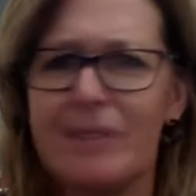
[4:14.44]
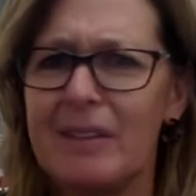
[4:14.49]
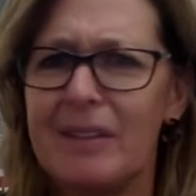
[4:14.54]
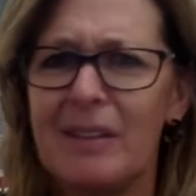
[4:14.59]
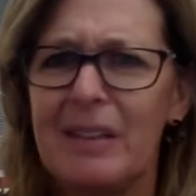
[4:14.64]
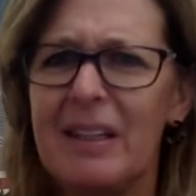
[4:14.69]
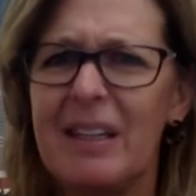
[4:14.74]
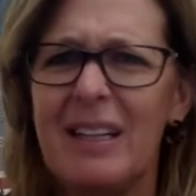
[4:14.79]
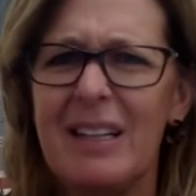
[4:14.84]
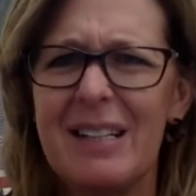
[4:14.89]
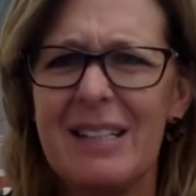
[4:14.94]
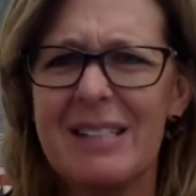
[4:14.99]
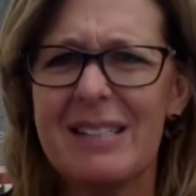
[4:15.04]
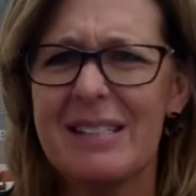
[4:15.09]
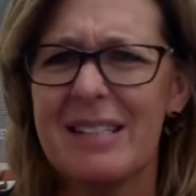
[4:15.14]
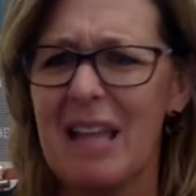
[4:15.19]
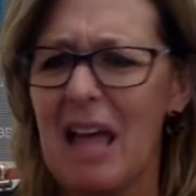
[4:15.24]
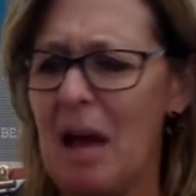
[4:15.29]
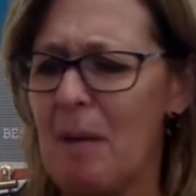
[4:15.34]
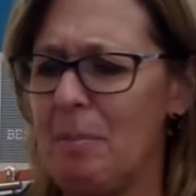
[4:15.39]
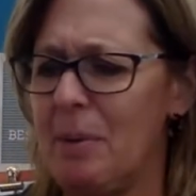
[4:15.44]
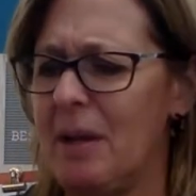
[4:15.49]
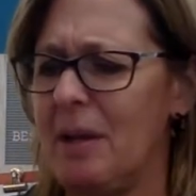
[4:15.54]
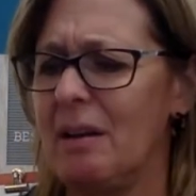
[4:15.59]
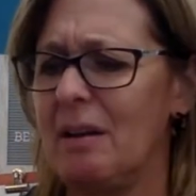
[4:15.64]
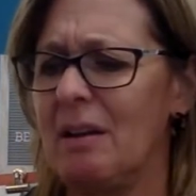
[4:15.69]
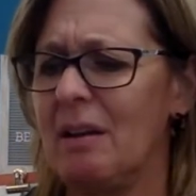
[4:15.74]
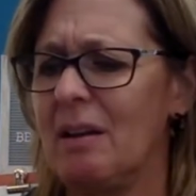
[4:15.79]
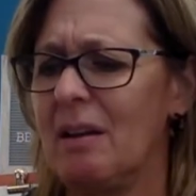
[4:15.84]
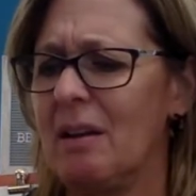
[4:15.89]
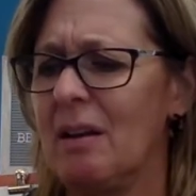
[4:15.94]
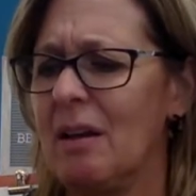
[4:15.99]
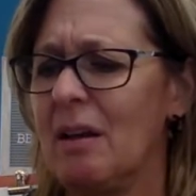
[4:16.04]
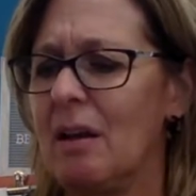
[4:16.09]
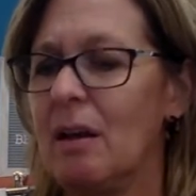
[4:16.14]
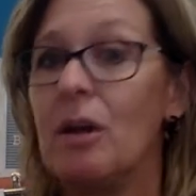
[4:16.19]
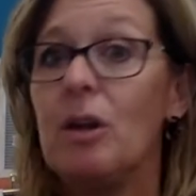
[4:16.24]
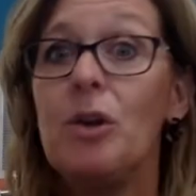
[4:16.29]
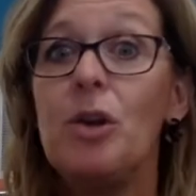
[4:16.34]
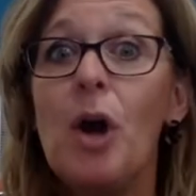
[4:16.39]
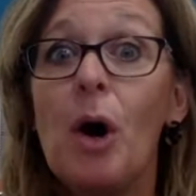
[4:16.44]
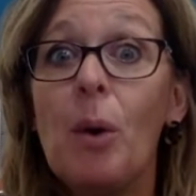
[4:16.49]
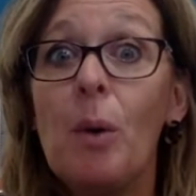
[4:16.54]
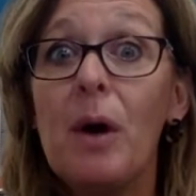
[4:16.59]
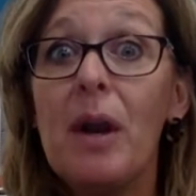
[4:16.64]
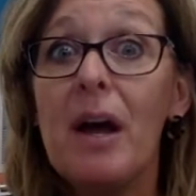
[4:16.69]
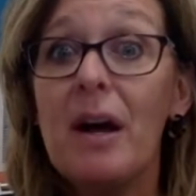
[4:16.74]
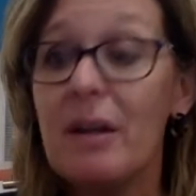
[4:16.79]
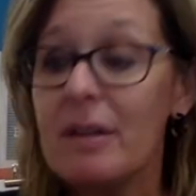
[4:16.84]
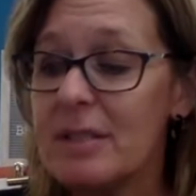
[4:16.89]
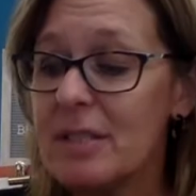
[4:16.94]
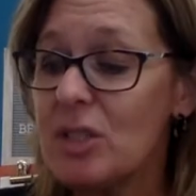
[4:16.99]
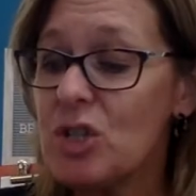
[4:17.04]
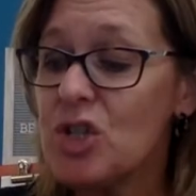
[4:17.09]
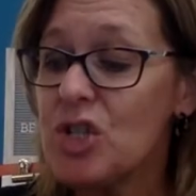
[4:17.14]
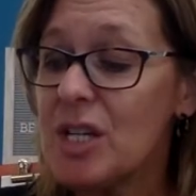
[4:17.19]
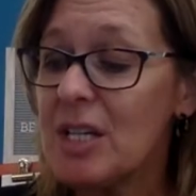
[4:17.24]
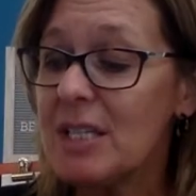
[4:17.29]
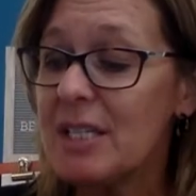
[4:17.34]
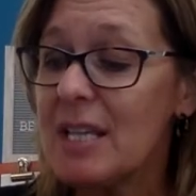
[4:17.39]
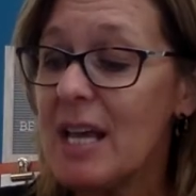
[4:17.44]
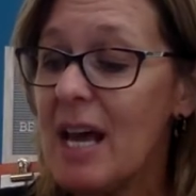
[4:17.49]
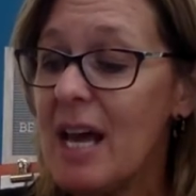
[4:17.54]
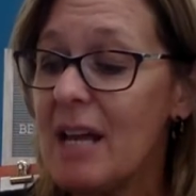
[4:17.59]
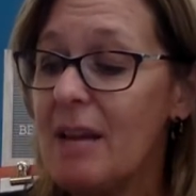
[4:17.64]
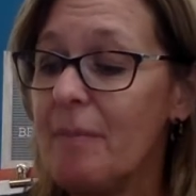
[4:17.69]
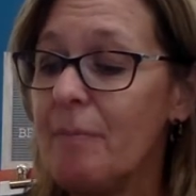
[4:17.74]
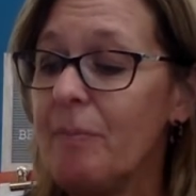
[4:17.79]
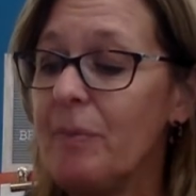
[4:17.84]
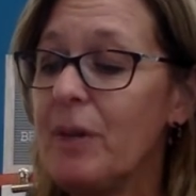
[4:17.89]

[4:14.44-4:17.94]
He didn't slap it. Know what else? She said.